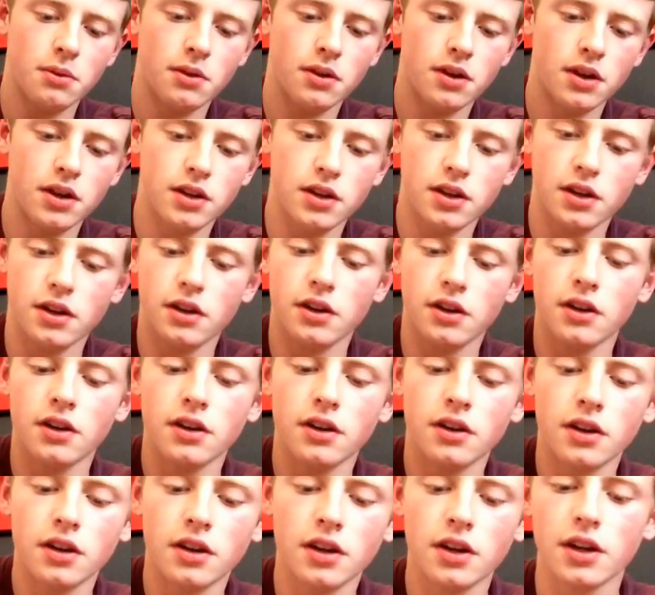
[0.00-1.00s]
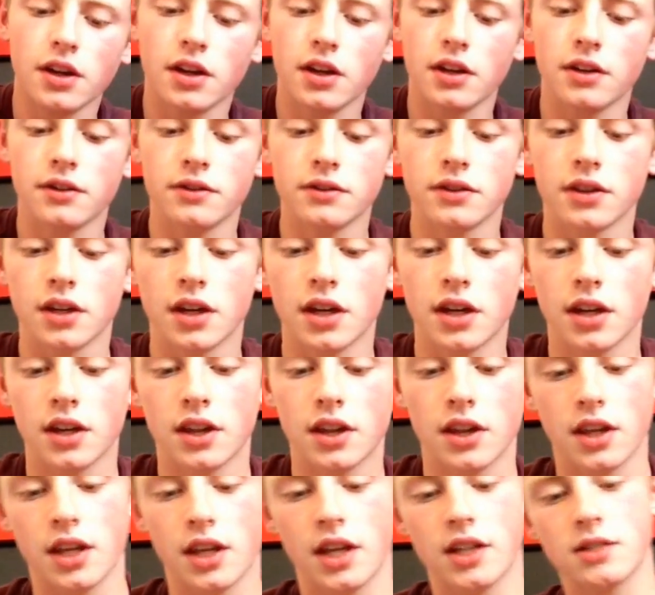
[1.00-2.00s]

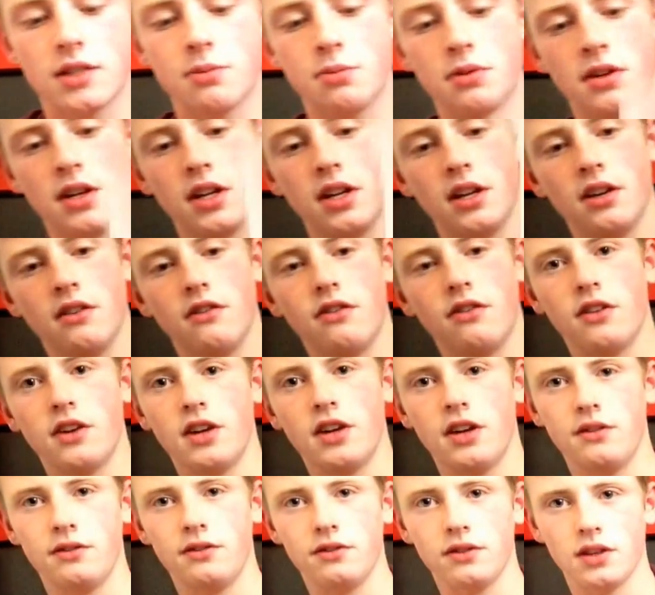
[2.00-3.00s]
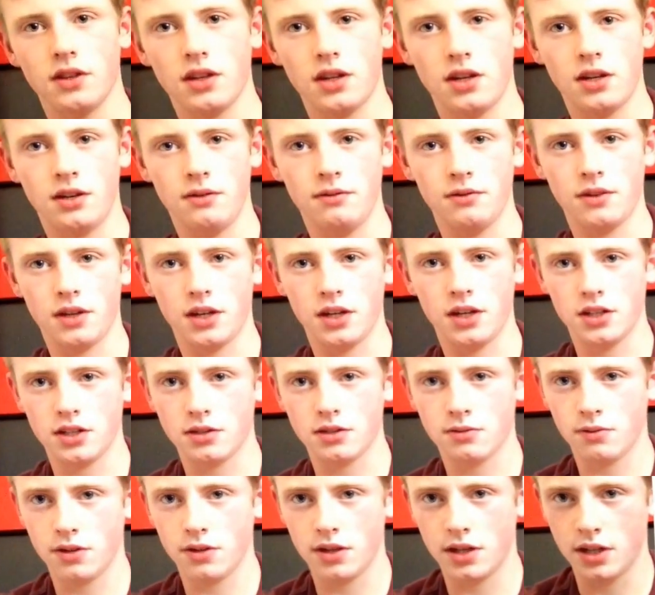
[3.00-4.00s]
Um, that's pretty good for now. Um, I
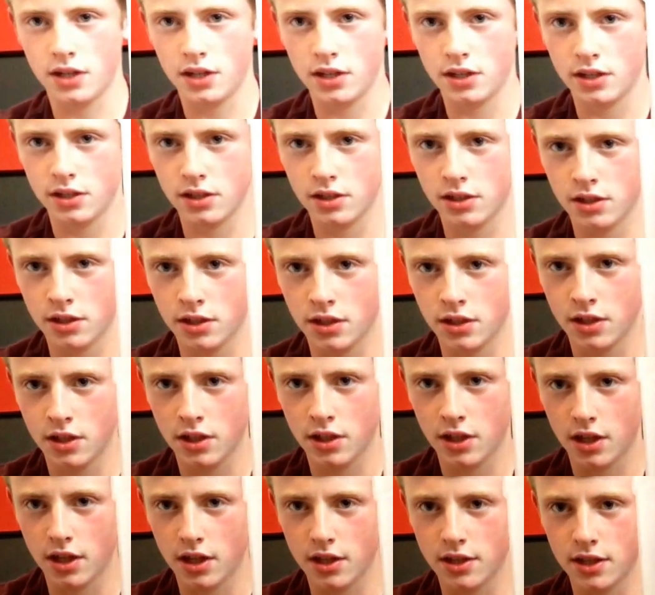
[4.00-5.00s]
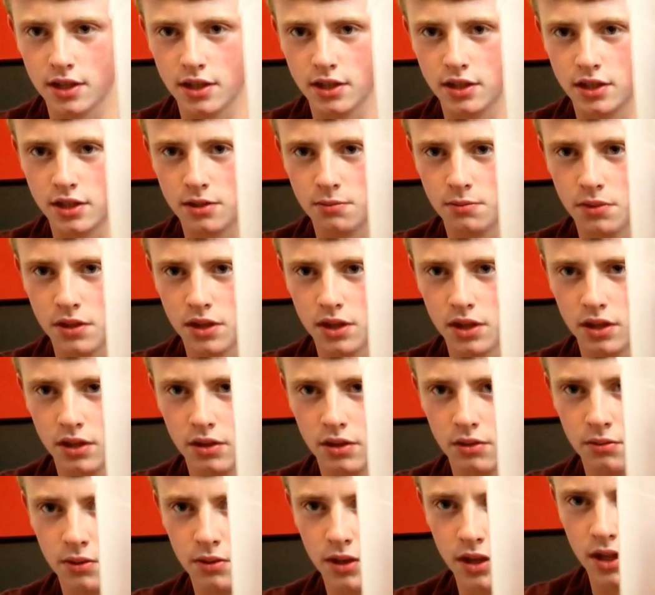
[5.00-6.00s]
just want to, like I said, just put a
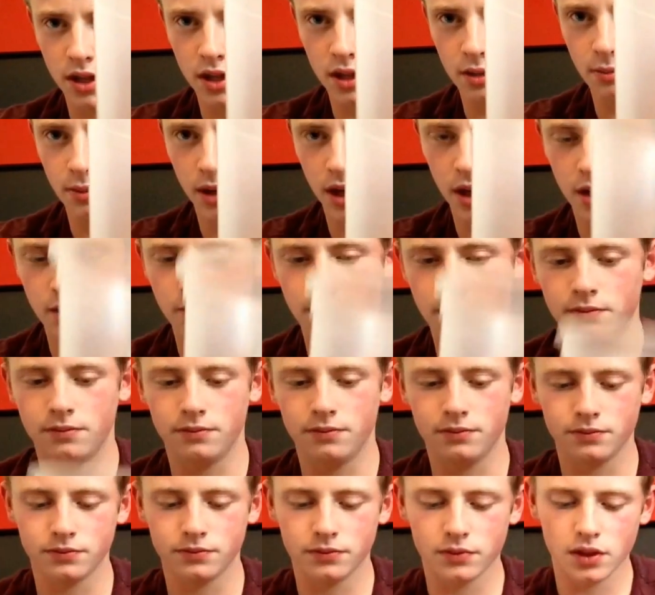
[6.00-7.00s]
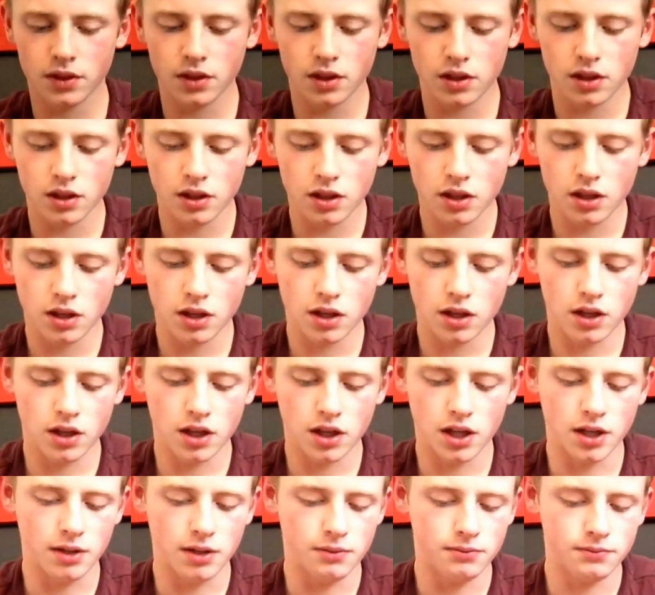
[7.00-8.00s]
little bit at the bottom.
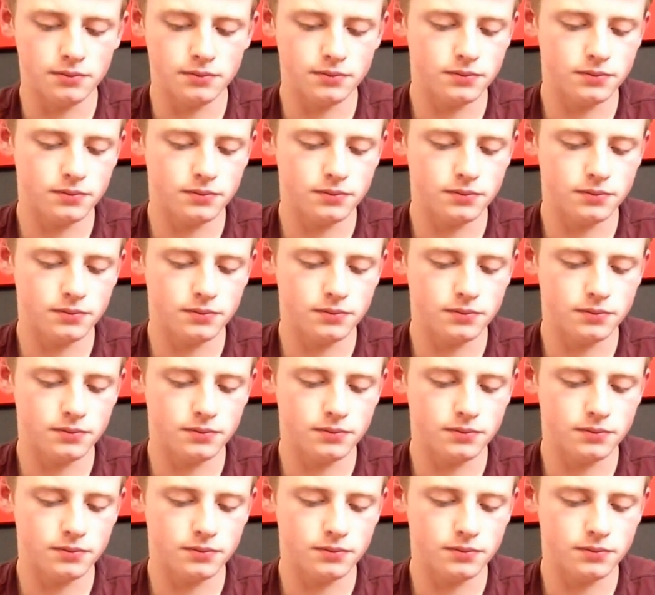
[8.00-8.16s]
Um,